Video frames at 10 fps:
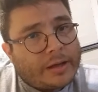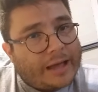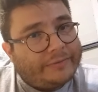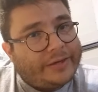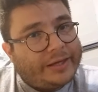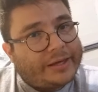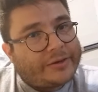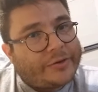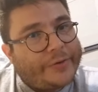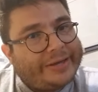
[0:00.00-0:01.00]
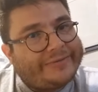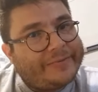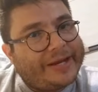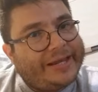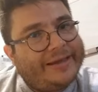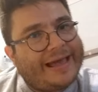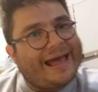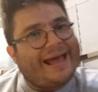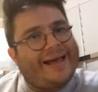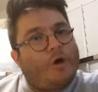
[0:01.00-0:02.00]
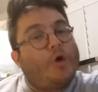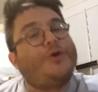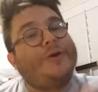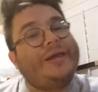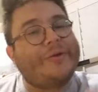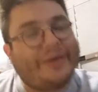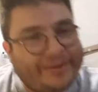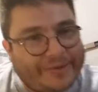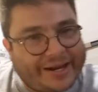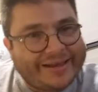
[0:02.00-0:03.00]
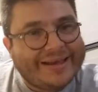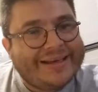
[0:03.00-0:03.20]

antique creativity. Oh, unique creativity.